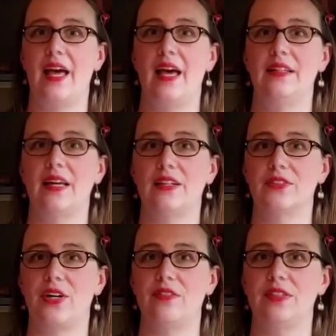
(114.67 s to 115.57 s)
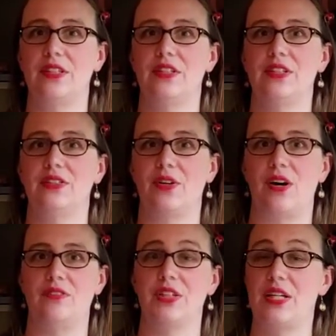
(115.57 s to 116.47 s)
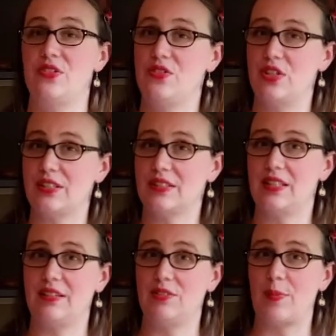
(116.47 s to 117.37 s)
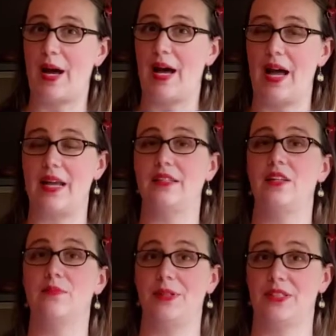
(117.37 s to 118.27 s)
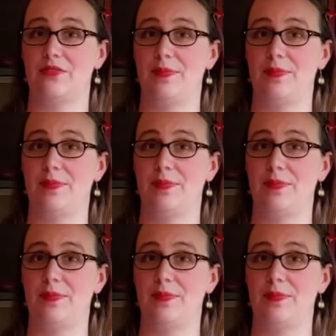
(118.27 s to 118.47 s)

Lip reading: and that solvent dissolves and just leaves behind the bits of